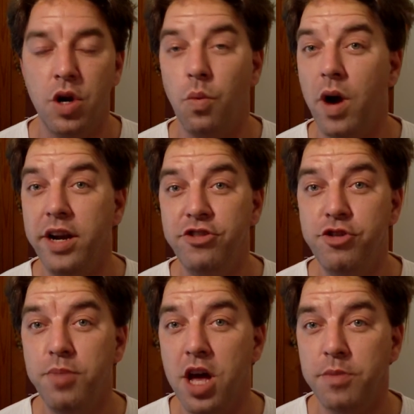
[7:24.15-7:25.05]
Why did you
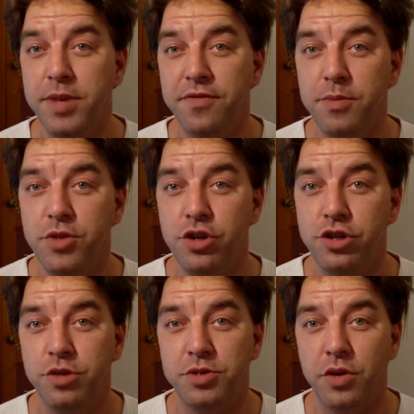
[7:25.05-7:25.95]
block me from
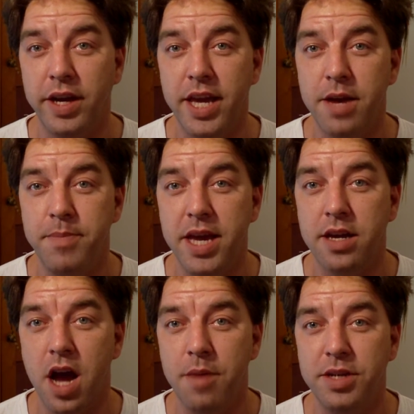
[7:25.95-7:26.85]
YouTube so I can't make
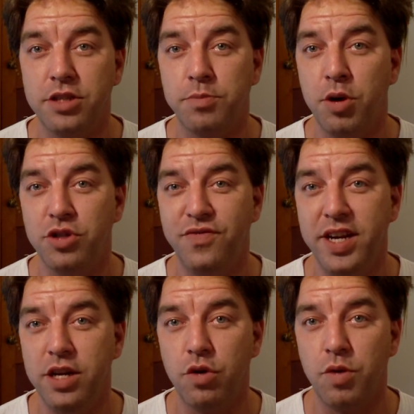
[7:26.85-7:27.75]
comments or post
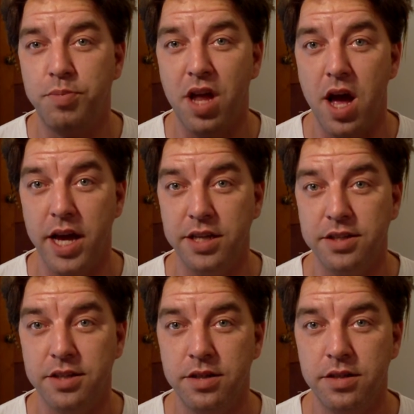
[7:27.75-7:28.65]
video replies?